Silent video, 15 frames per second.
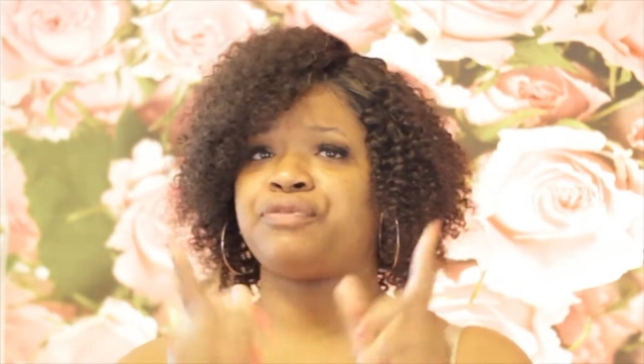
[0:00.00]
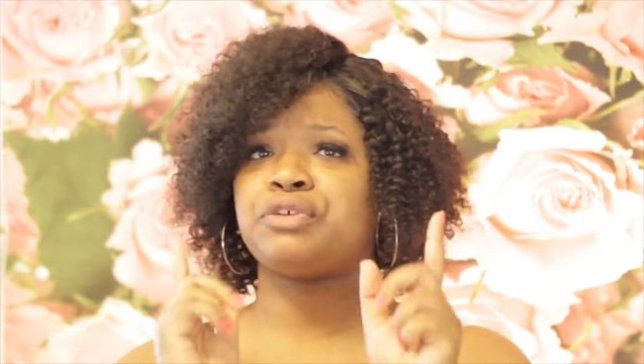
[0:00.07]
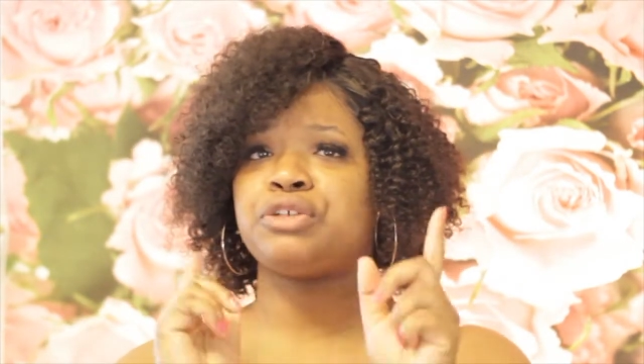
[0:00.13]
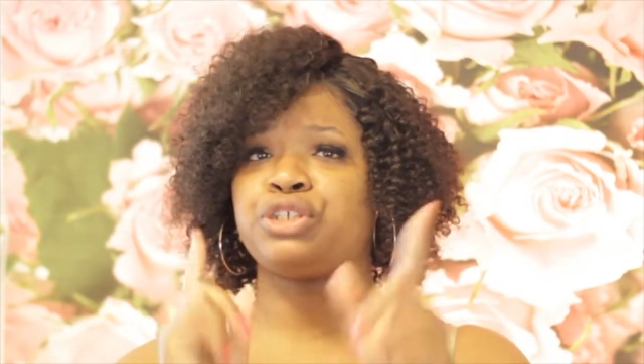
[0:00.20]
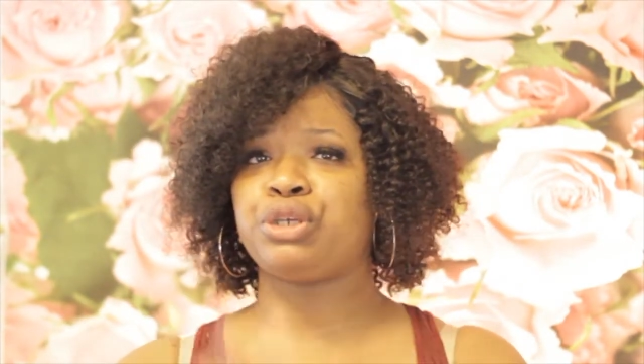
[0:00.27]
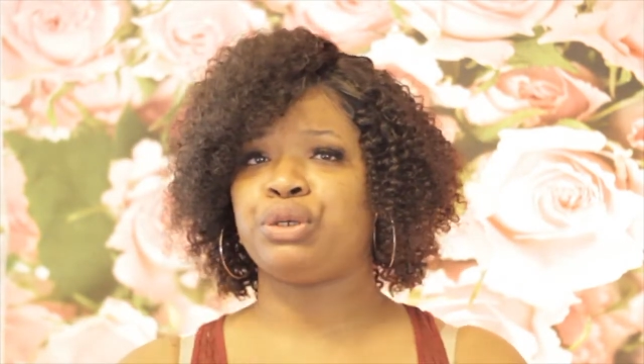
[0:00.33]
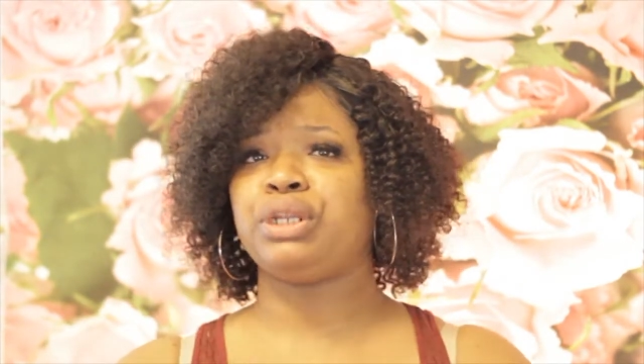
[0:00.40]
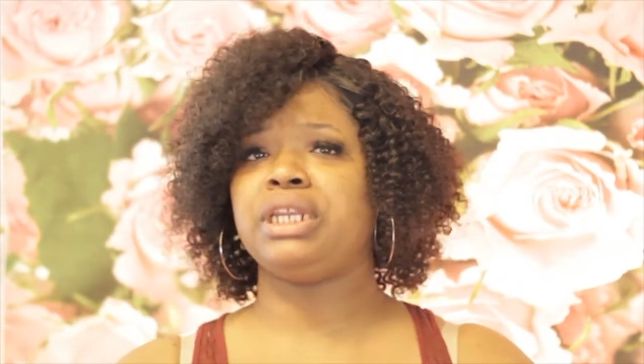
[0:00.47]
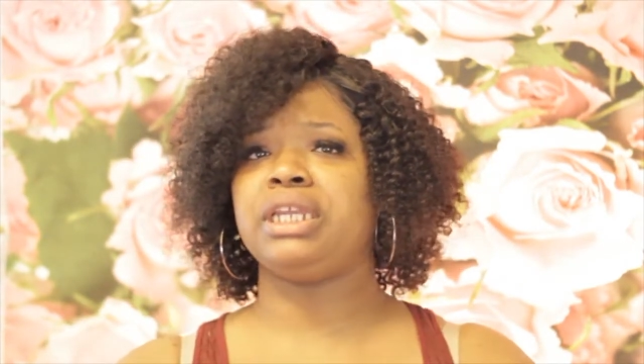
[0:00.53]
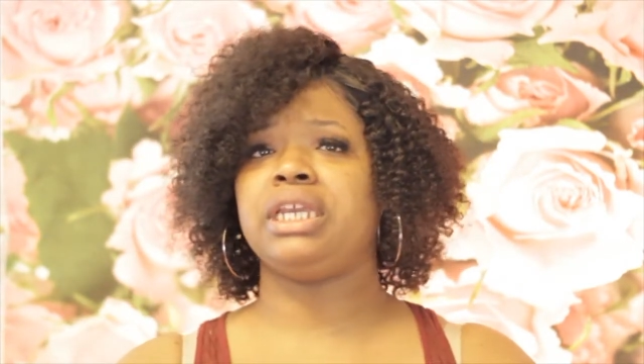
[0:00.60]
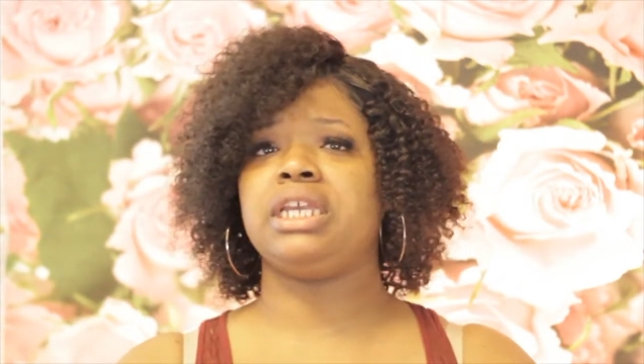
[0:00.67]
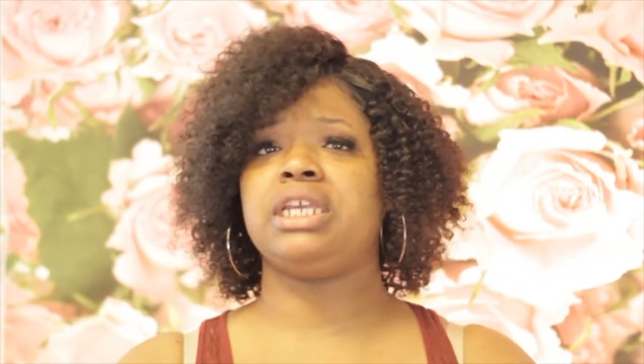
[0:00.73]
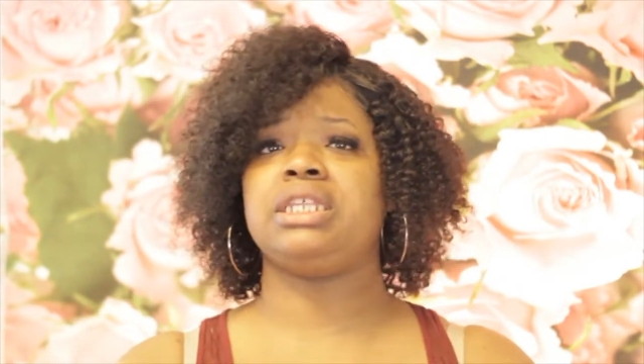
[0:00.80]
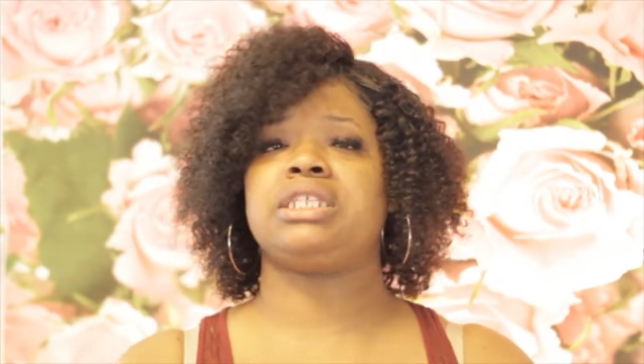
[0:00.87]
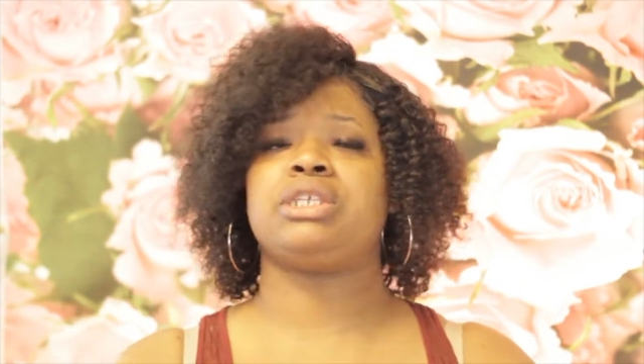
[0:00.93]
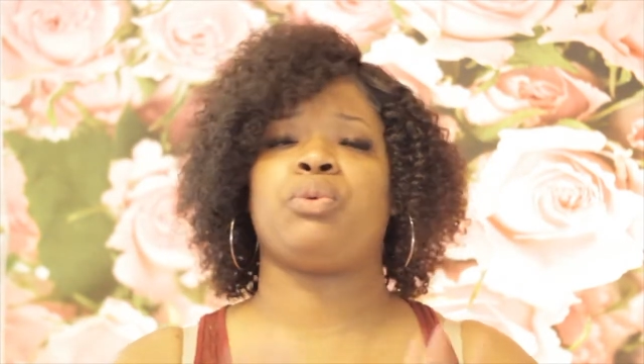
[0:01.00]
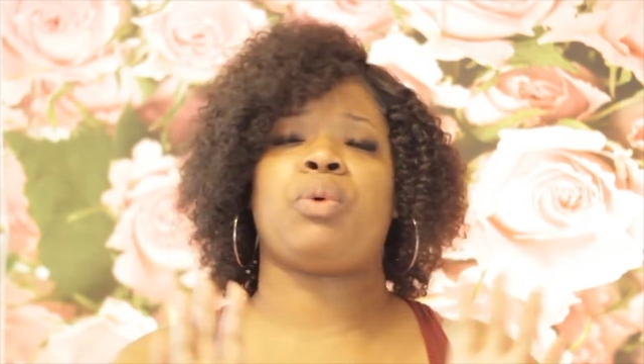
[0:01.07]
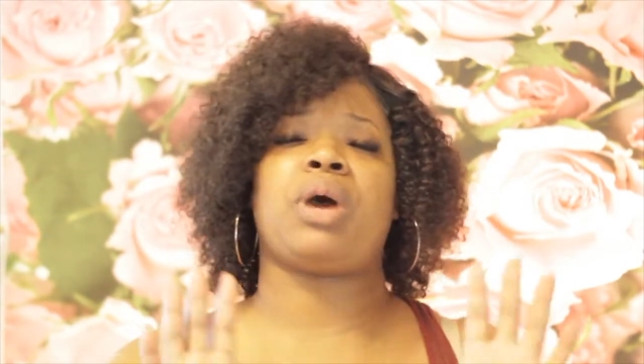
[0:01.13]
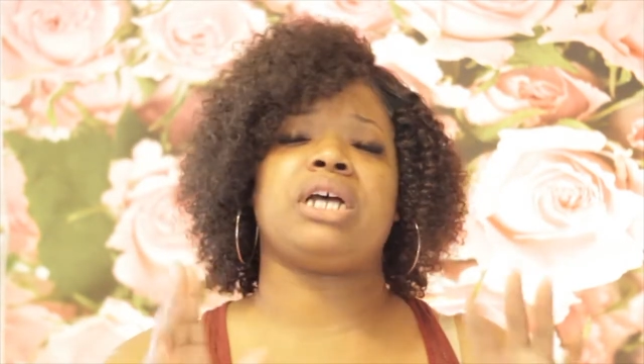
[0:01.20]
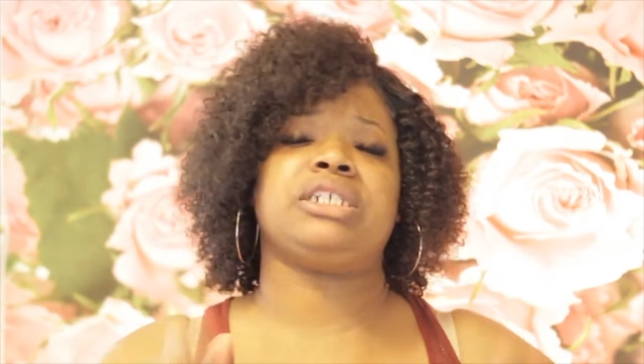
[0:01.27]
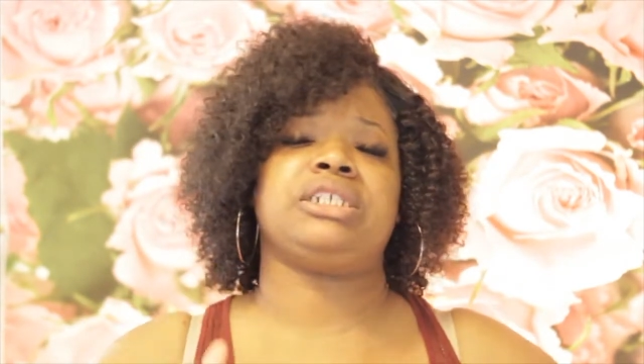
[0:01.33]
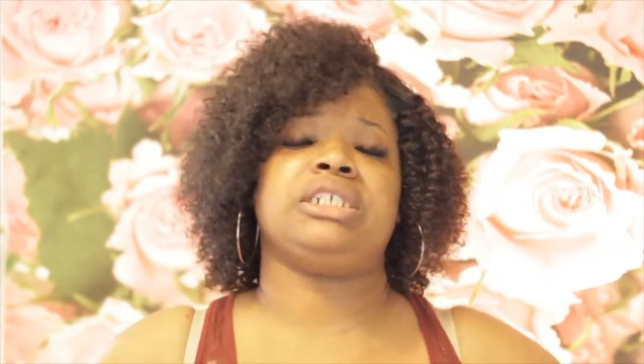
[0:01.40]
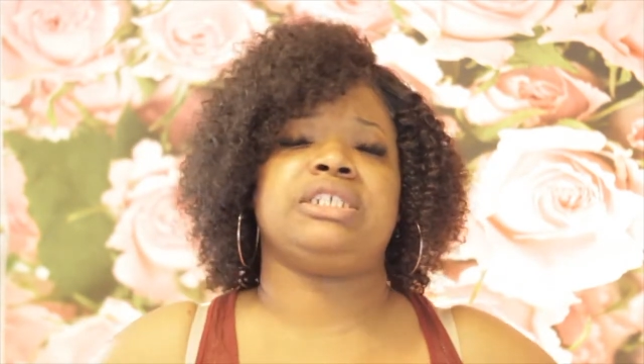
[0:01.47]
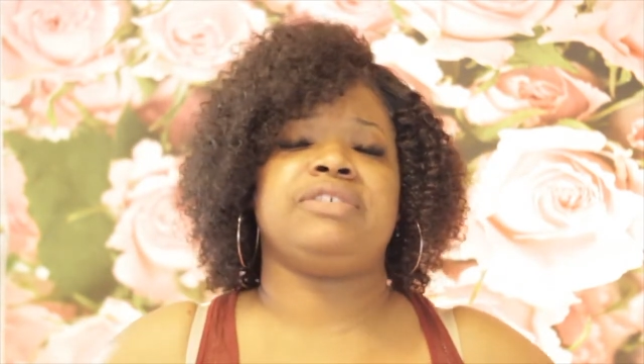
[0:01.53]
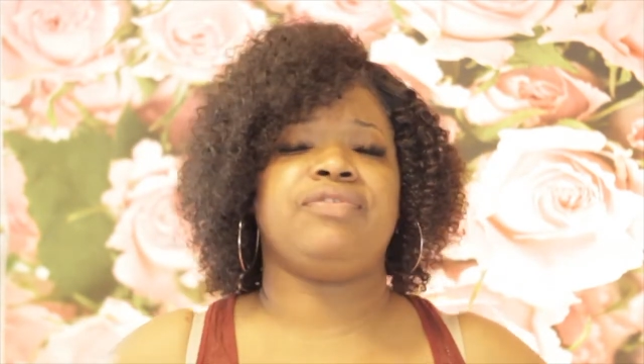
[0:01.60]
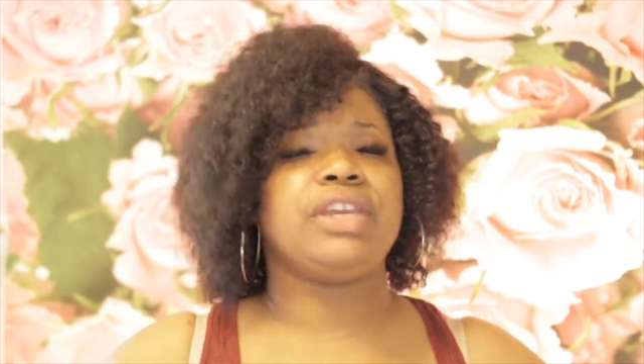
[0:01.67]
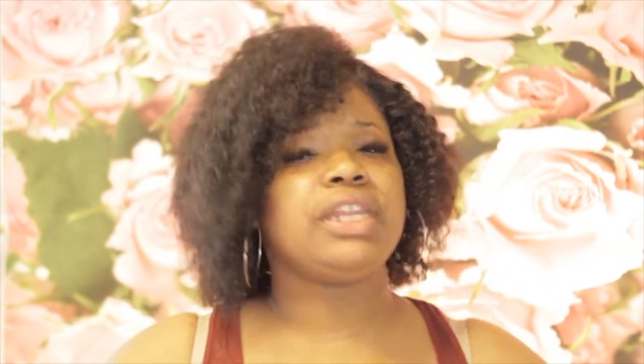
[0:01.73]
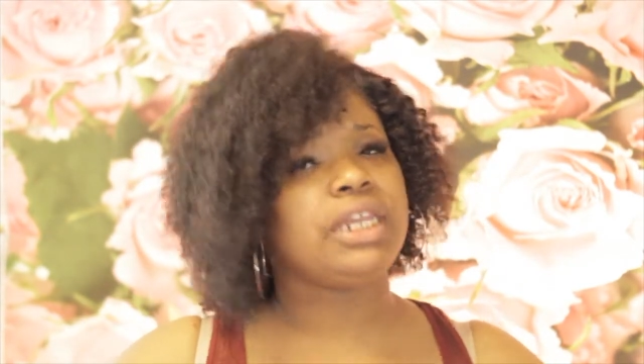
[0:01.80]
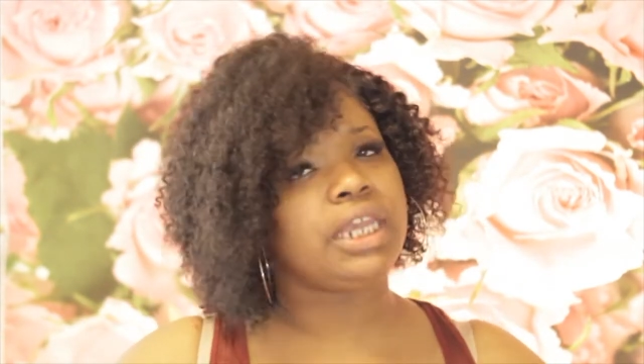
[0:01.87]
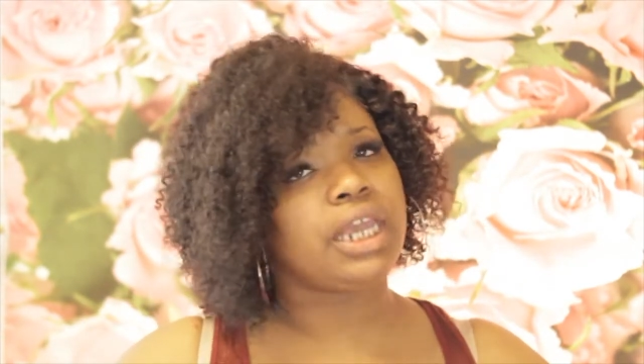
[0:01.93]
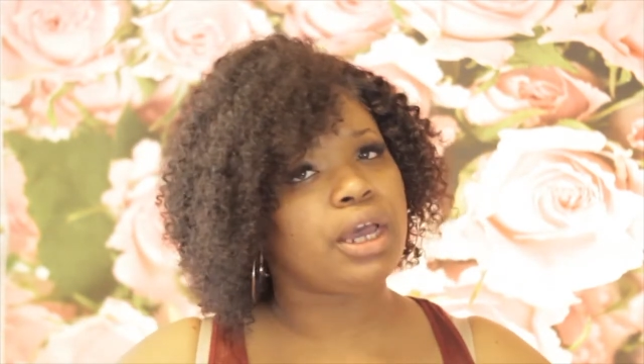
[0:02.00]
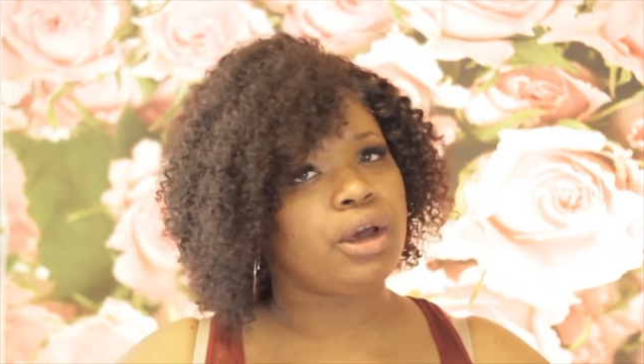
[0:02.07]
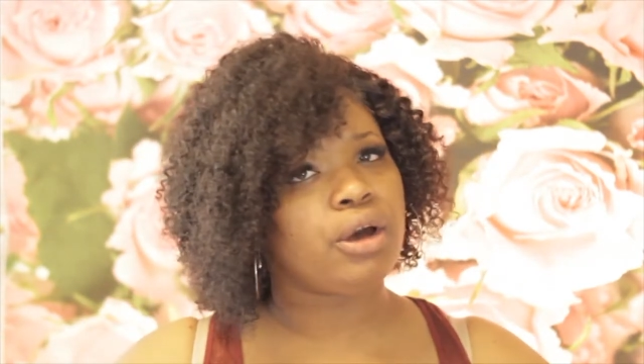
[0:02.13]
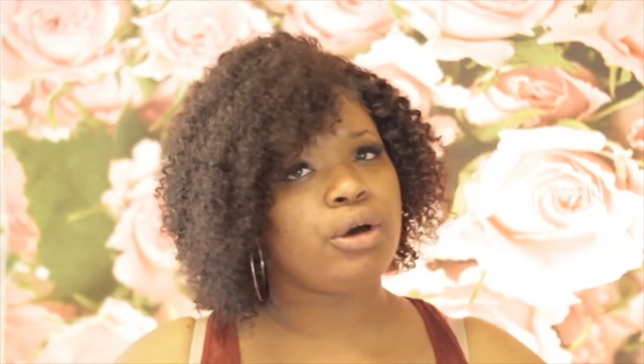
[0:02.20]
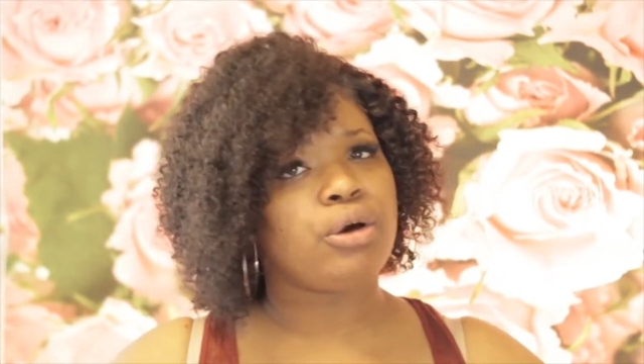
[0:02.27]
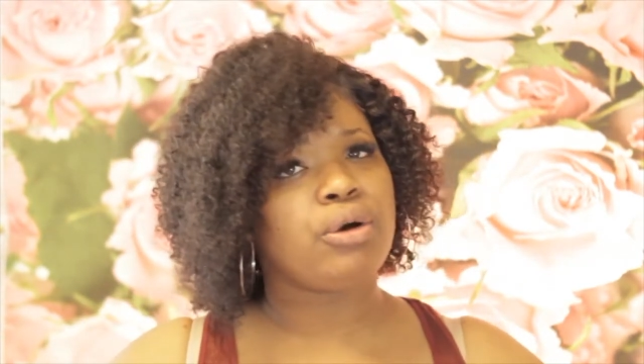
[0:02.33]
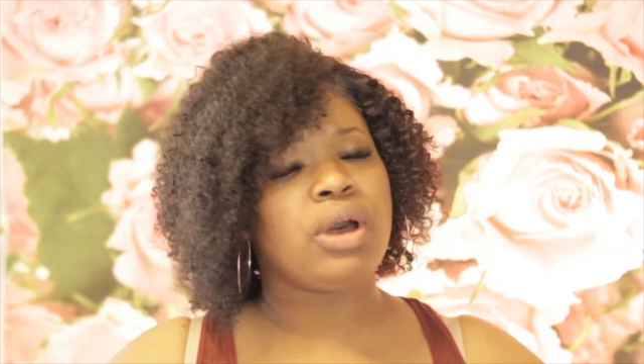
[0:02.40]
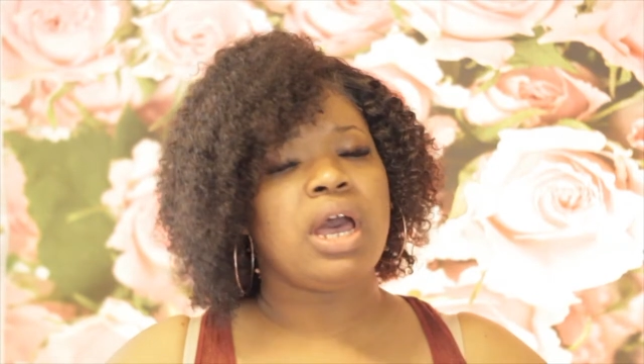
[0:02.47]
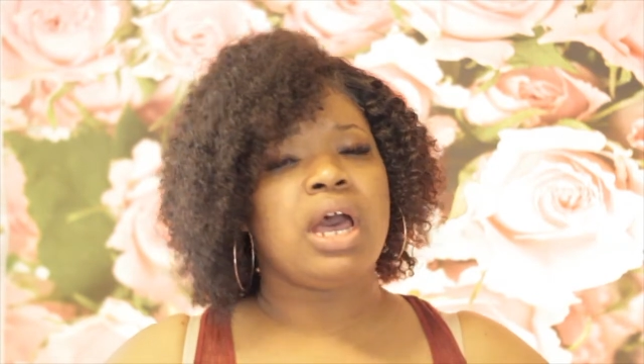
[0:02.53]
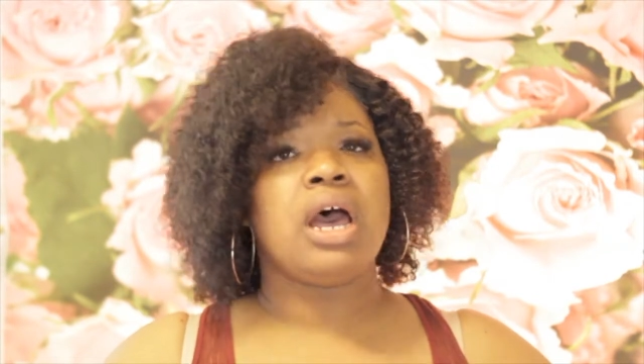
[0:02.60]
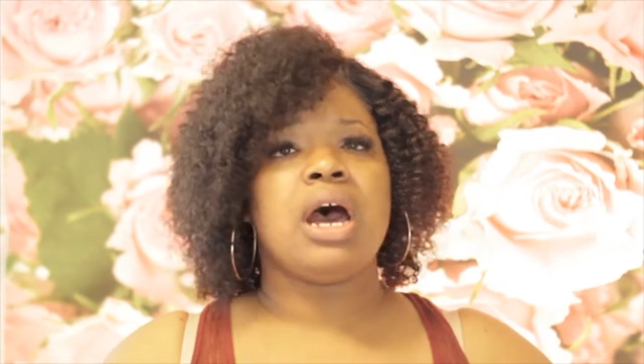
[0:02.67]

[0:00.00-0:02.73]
for tuning in to watch this video.